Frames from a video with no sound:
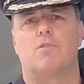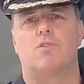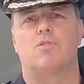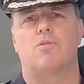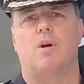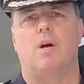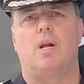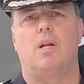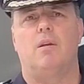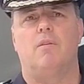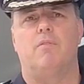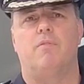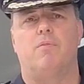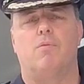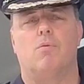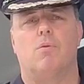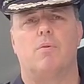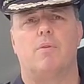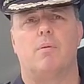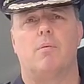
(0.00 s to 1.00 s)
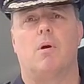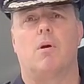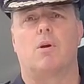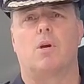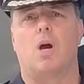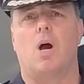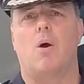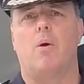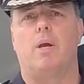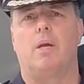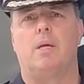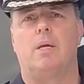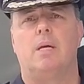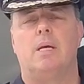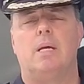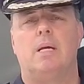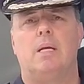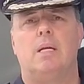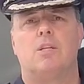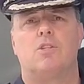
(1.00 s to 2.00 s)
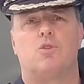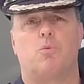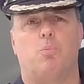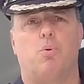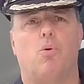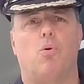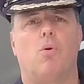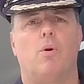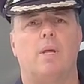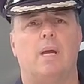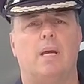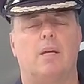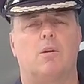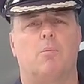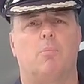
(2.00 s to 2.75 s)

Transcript: Australia for their ongoing support and